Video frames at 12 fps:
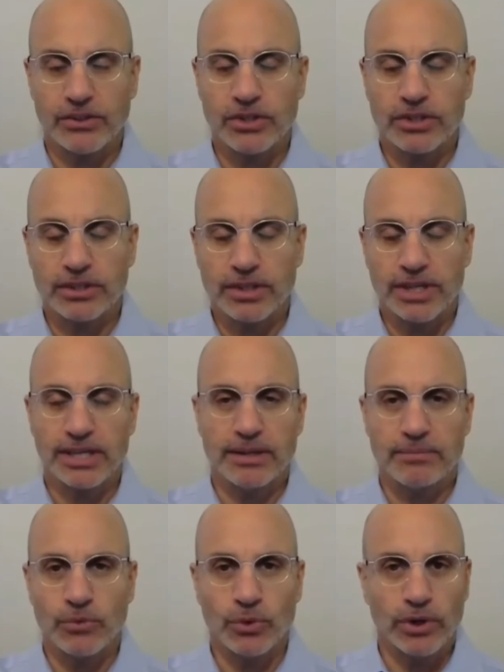
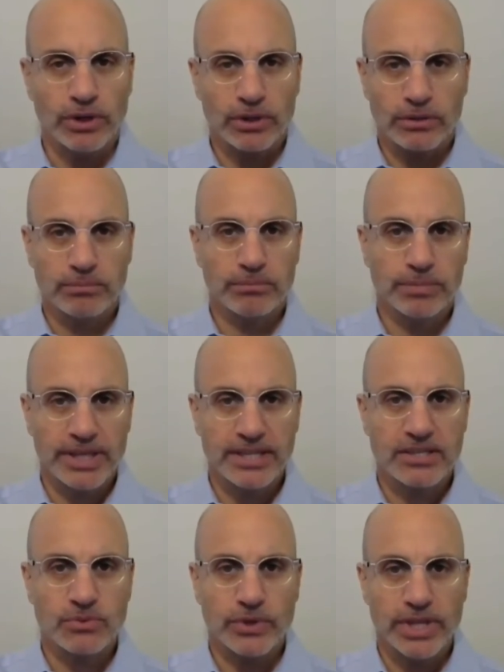or
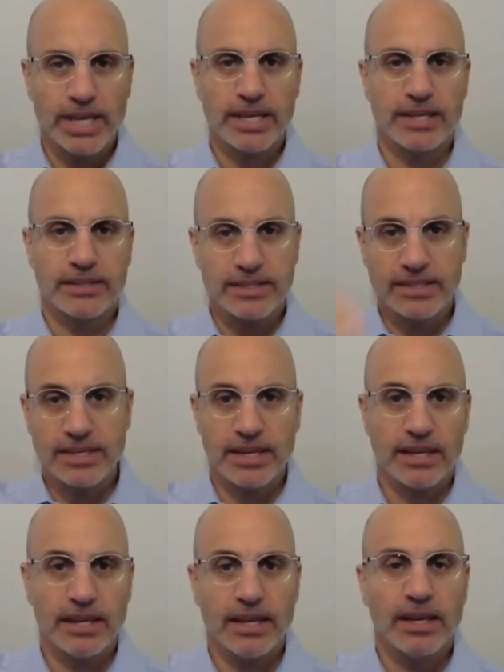places where they can
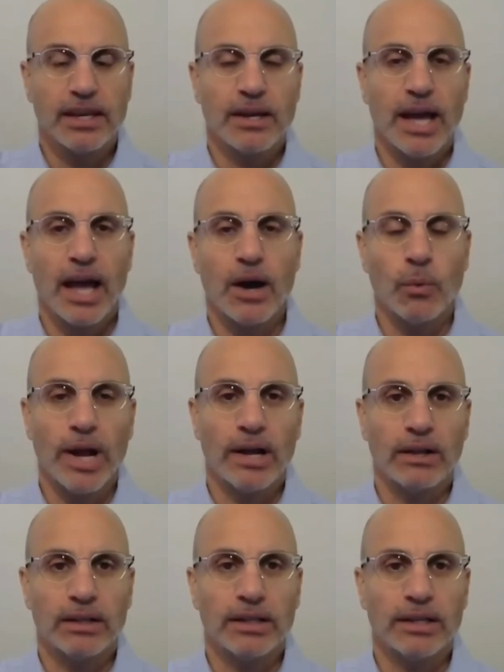see how
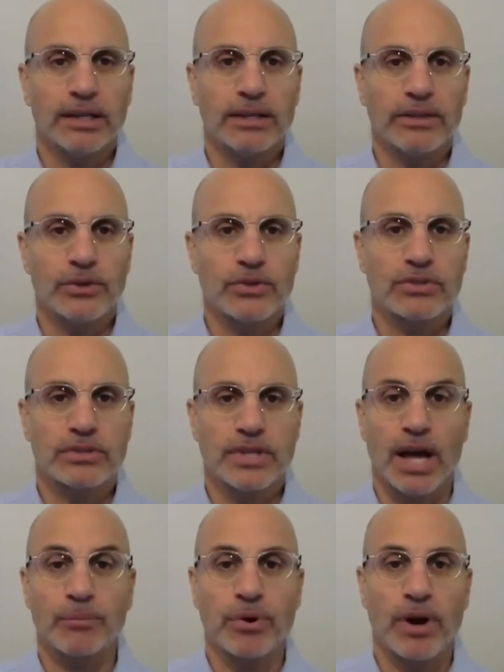well those
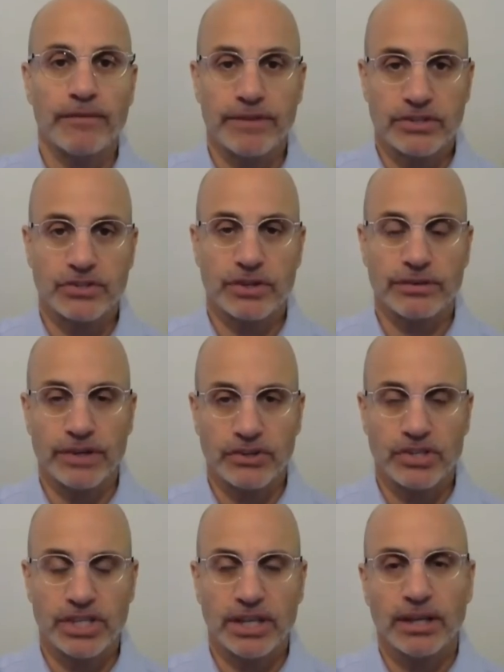nonprofits are
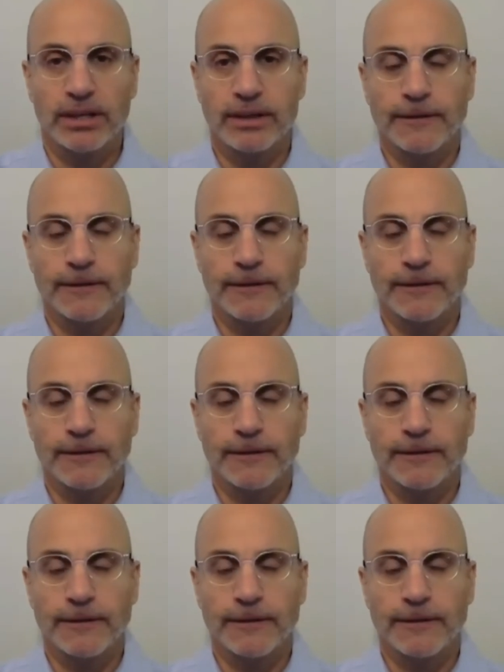functioning?